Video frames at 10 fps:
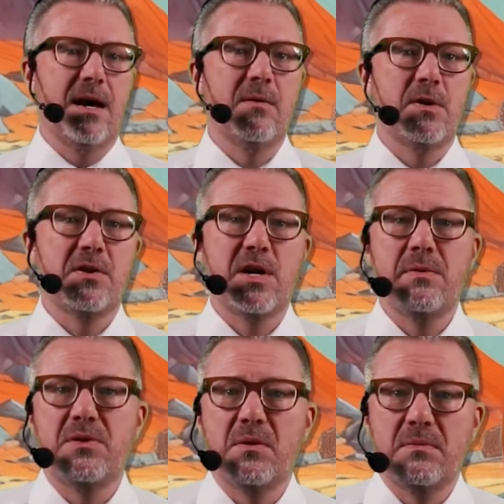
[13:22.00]
I would
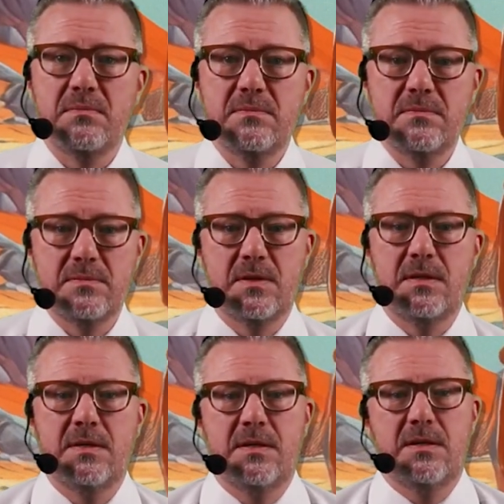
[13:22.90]
agree with you.
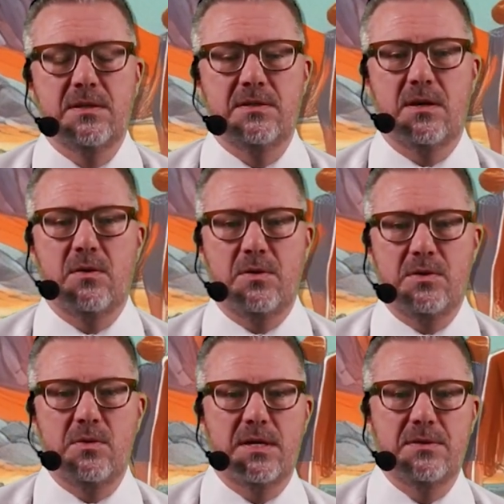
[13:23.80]

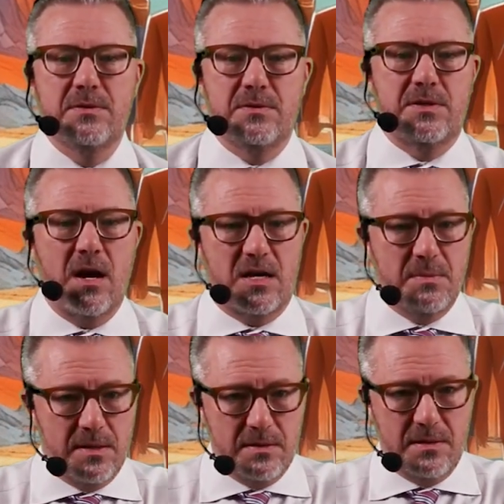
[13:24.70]
So you can
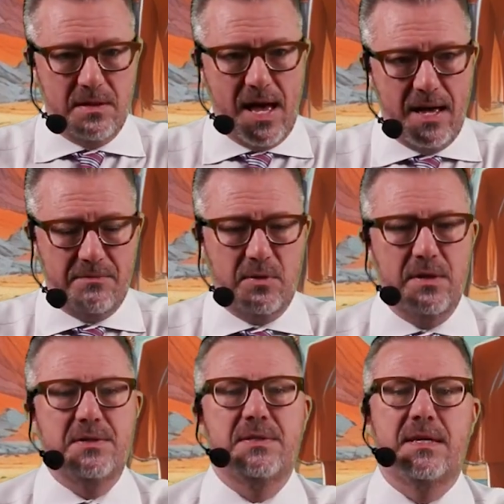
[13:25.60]
document that
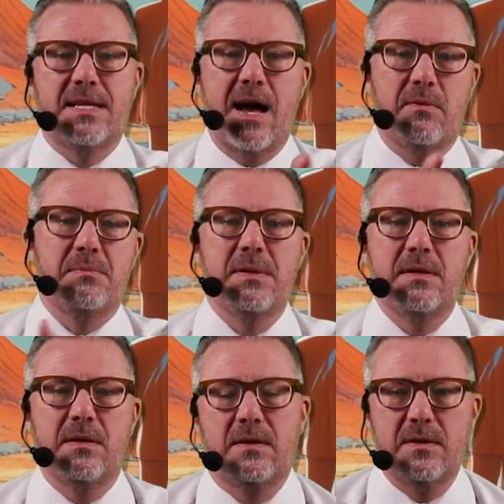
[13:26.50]
for us, and that would
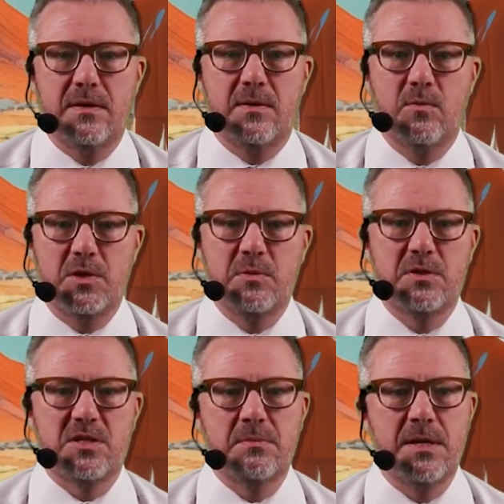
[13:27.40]
be what
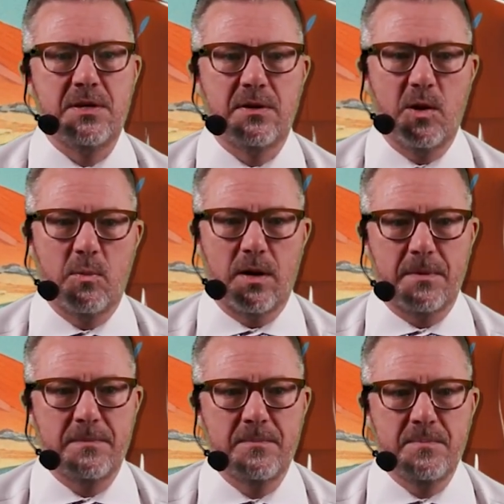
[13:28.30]
you would submit in your
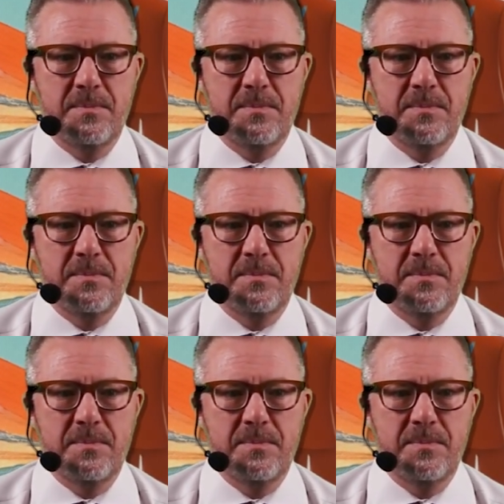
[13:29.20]
homework.